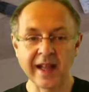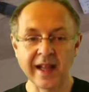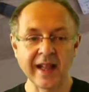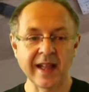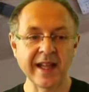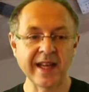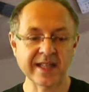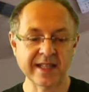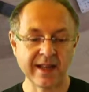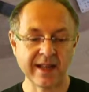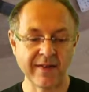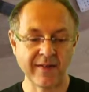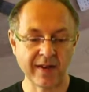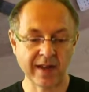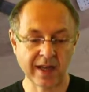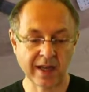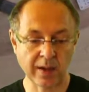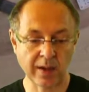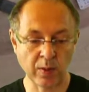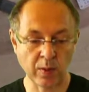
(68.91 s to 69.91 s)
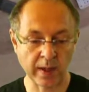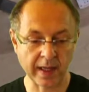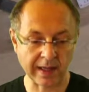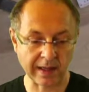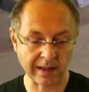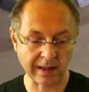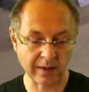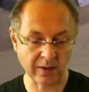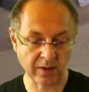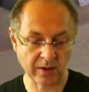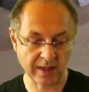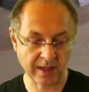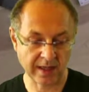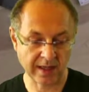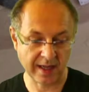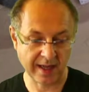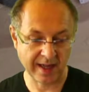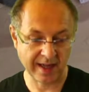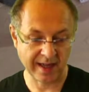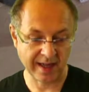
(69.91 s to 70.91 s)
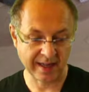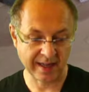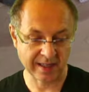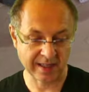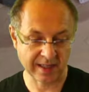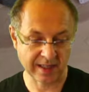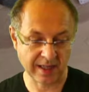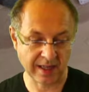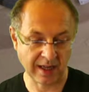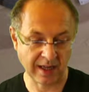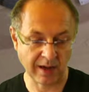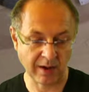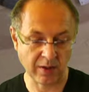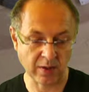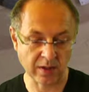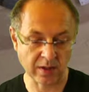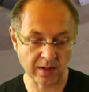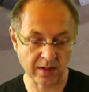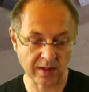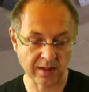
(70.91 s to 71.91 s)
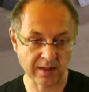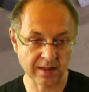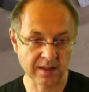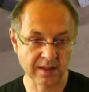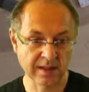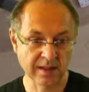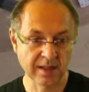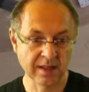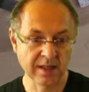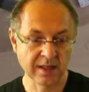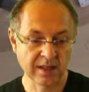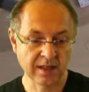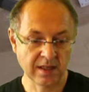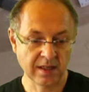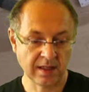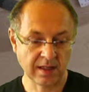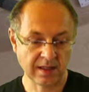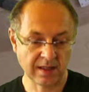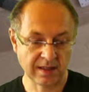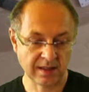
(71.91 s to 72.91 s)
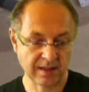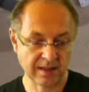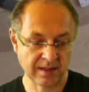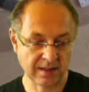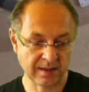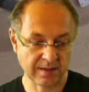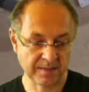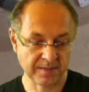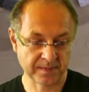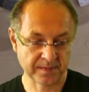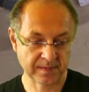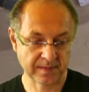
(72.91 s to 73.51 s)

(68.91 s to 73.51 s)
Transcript: Let's have a quick look at our, um,